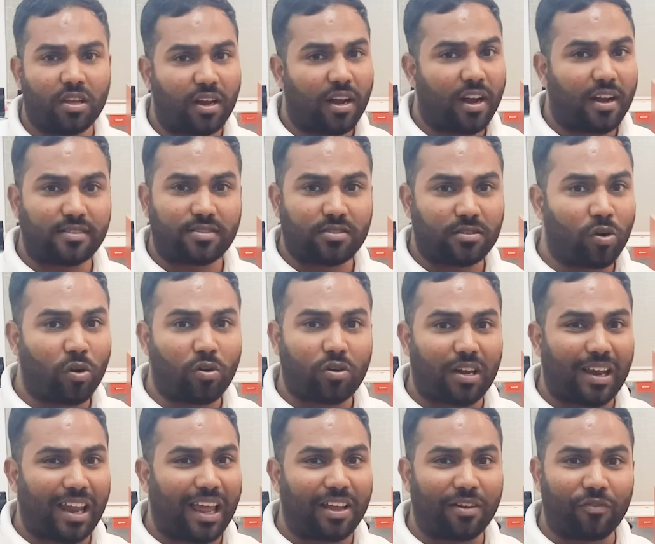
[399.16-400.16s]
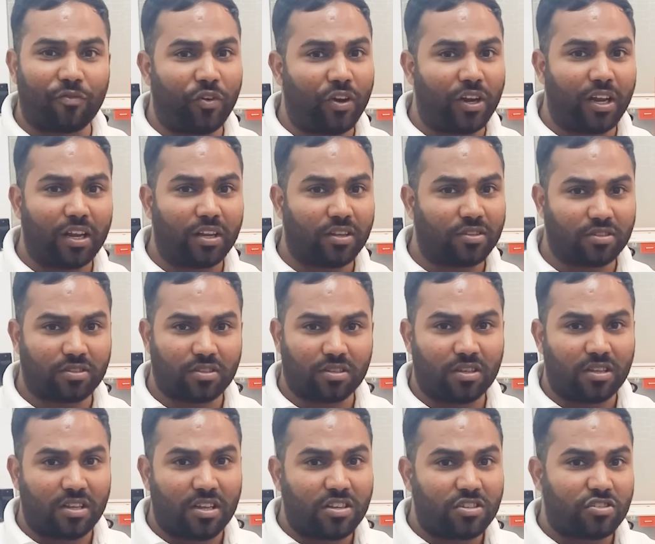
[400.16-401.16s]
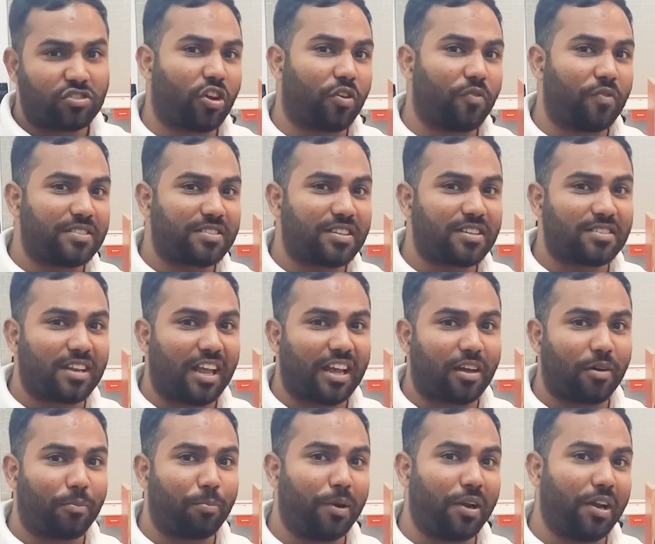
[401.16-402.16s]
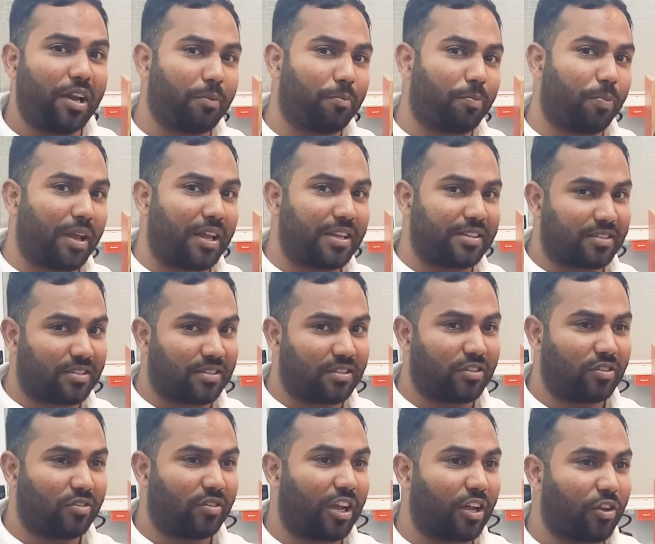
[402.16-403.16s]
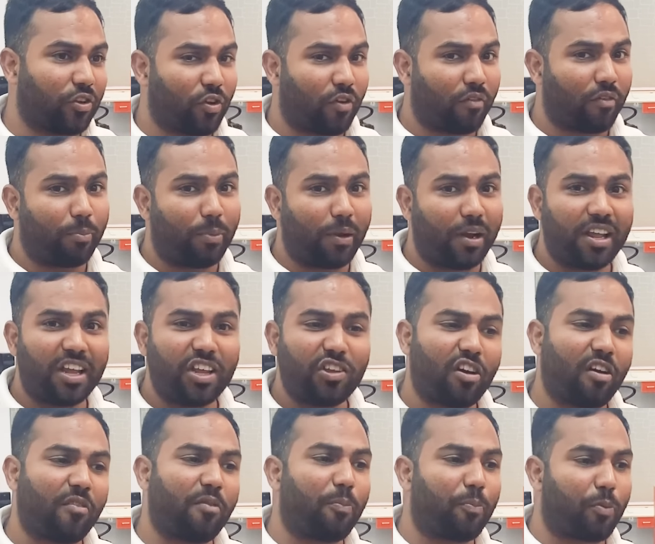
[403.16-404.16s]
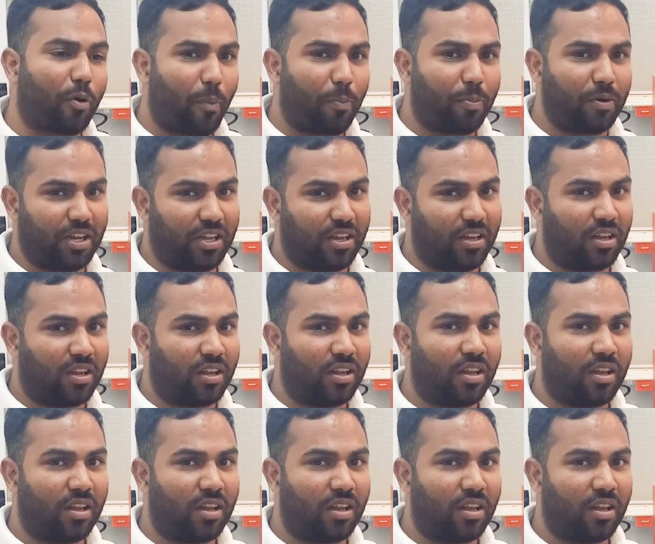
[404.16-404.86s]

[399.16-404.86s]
It's not like free. Service is like a building place. You have a building, you have a property.